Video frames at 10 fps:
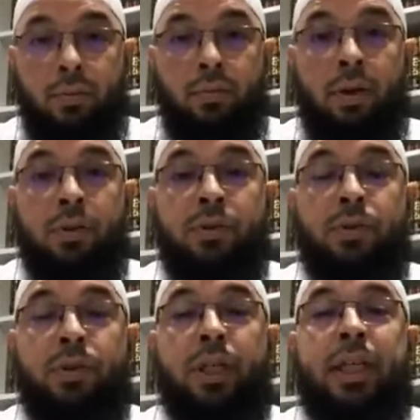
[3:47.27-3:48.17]

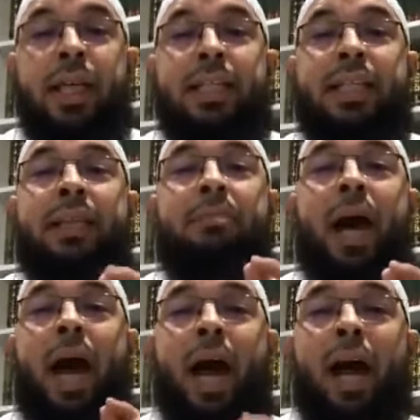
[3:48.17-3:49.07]
warzuqna
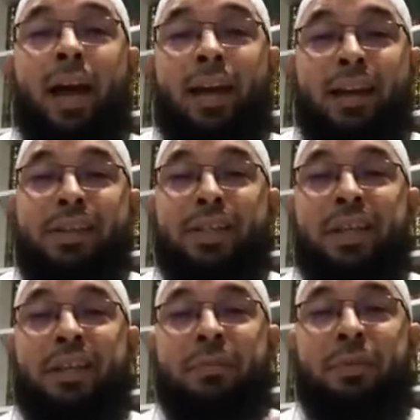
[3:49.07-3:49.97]
ittiba'ah.
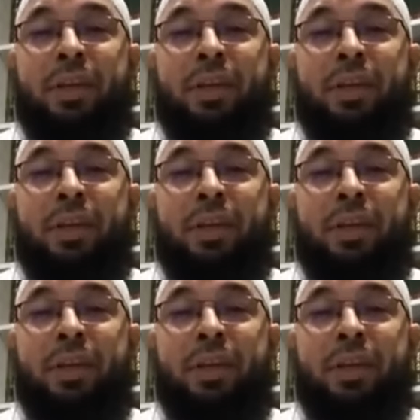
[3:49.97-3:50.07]
See,